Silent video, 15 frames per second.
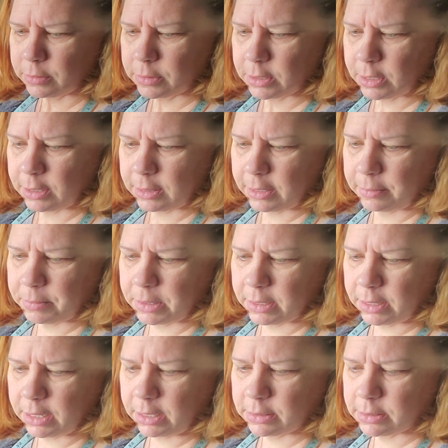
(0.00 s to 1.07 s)
To
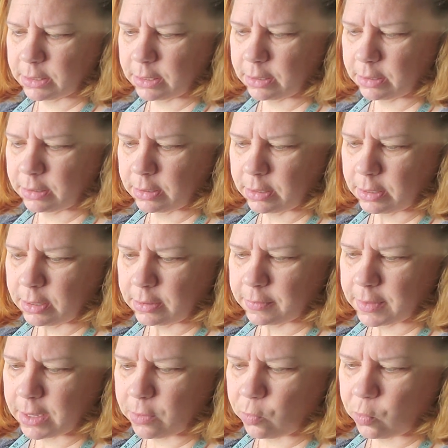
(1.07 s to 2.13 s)
eliminate
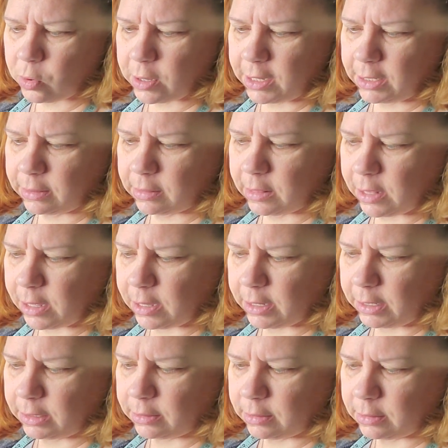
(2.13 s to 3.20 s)
that white
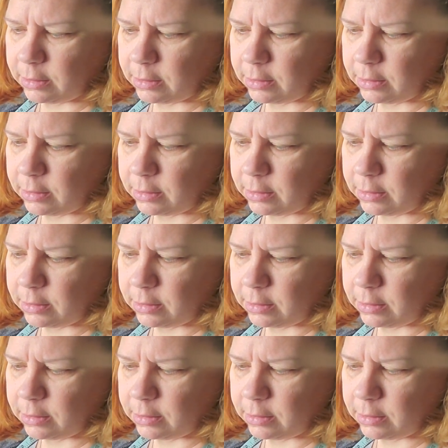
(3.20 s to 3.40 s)
line.